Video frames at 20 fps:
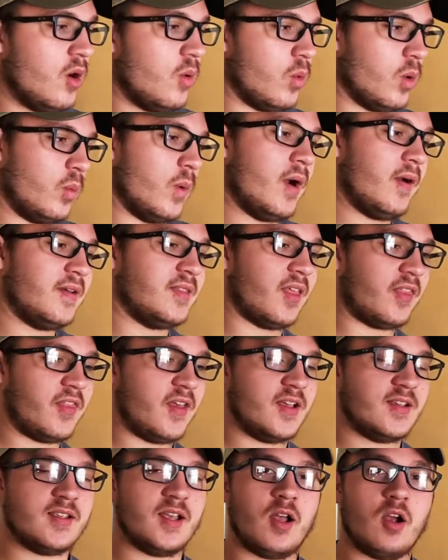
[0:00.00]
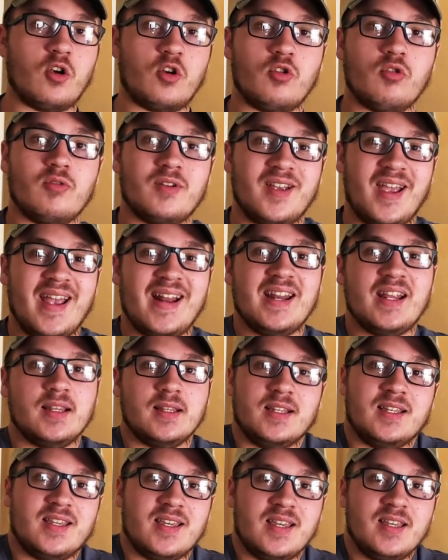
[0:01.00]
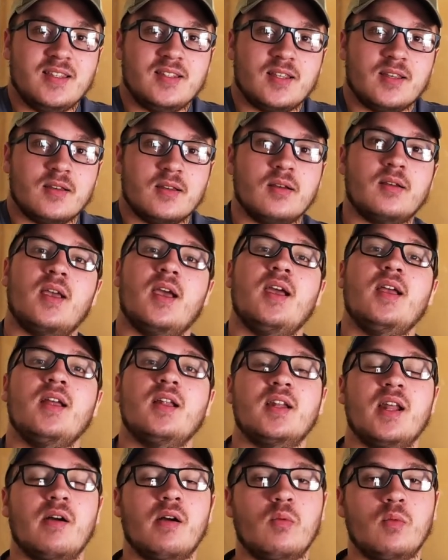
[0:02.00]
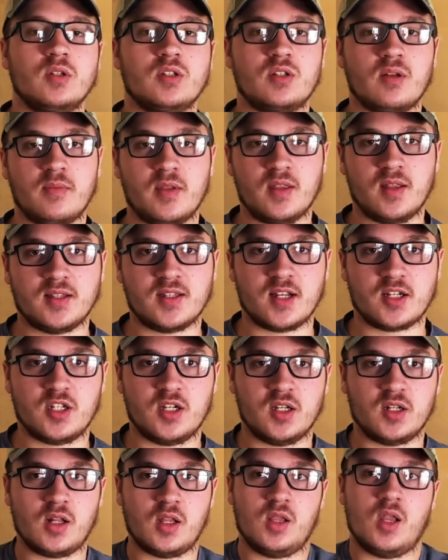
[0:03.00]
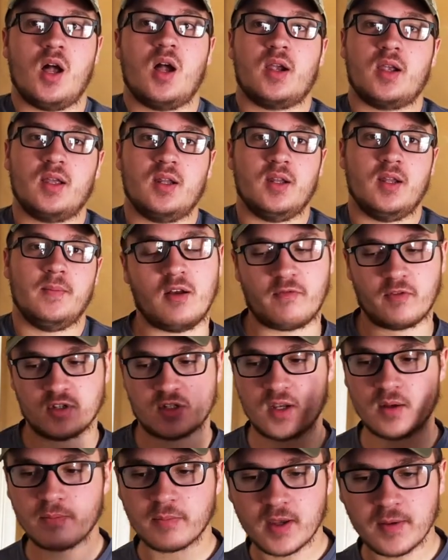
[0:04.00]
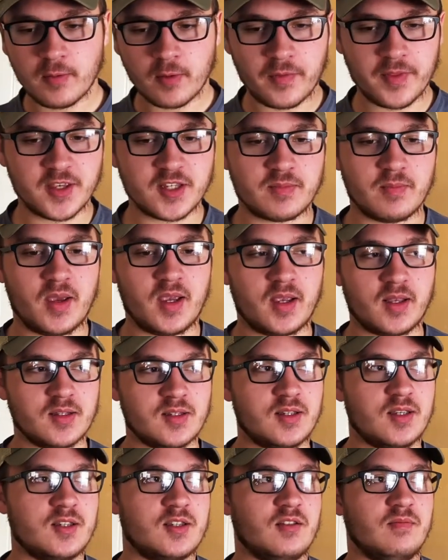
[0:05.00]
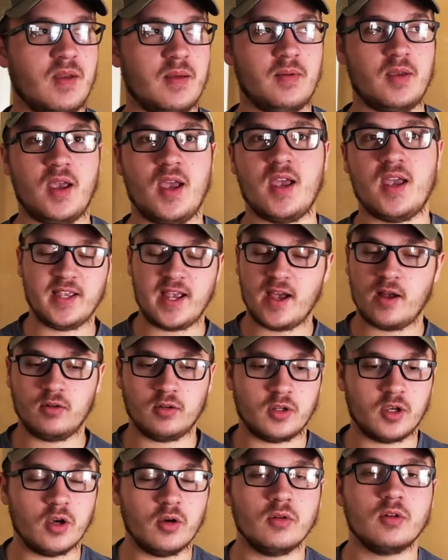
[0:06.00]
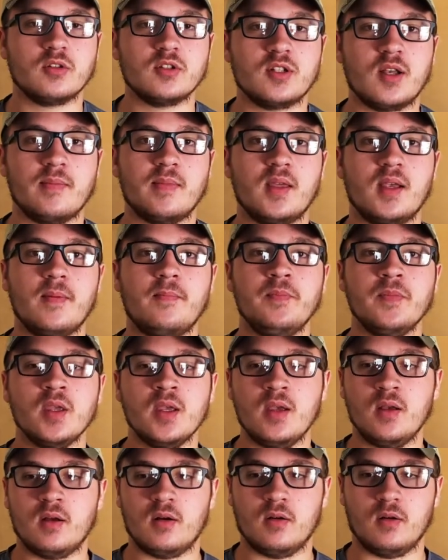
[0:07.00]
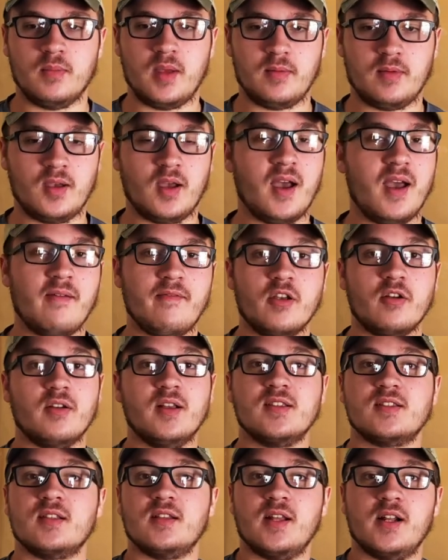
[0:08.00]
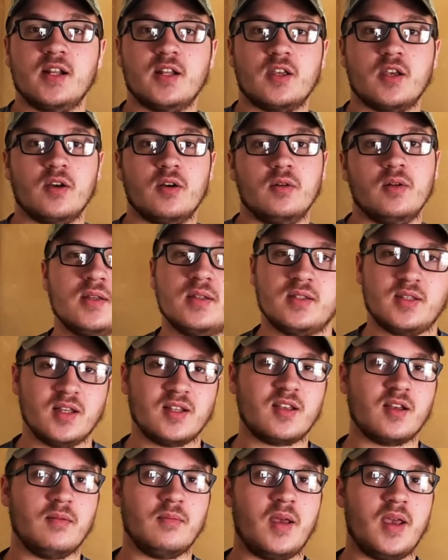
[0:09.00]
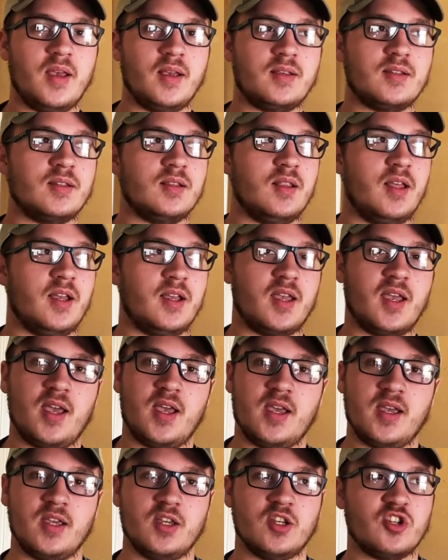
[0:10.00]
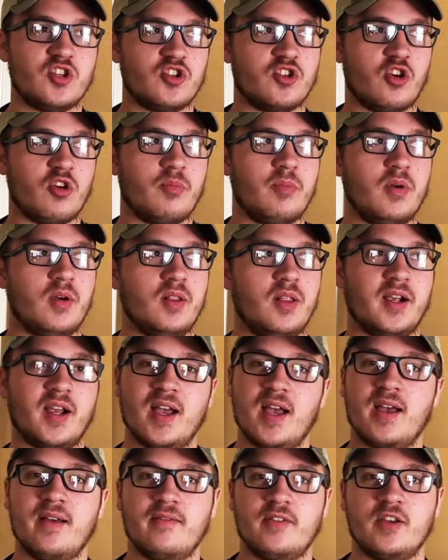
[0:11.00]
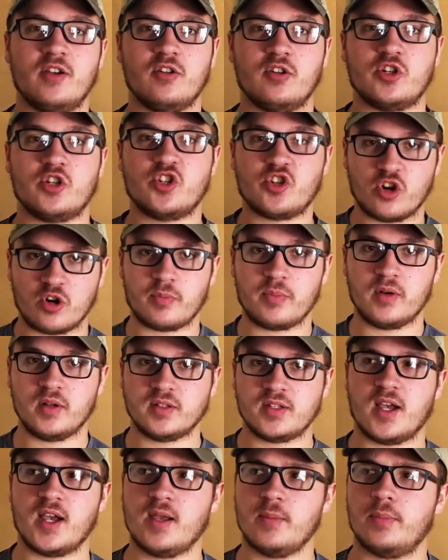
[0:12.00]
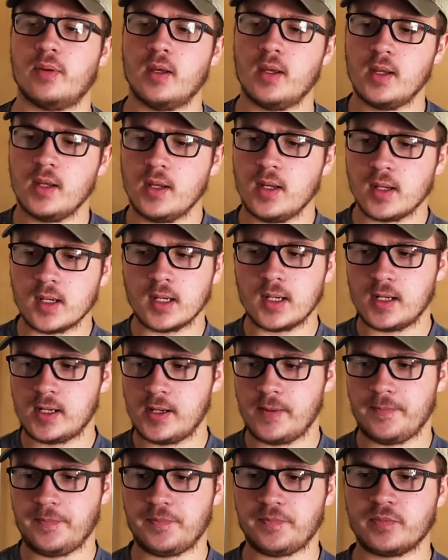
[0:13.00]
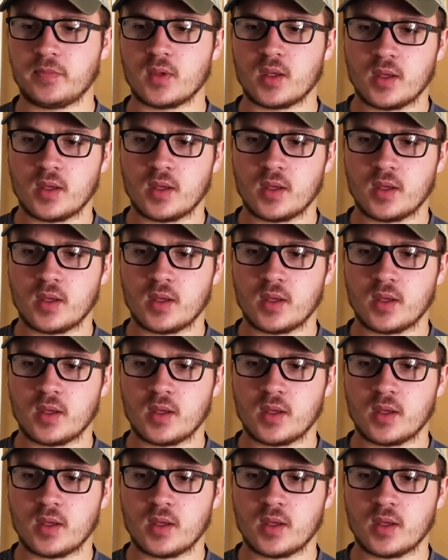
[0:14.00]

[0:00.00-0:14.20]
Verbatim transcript: We're wearing the things that are creating the heat, okay? Now I want something that's actually gonna lock it in. For some people, this may consist of maybe a down coat or something, or maybe a heavier insulated coat. Sitka makes like a Sherpa, like a heavier Sherpa type um,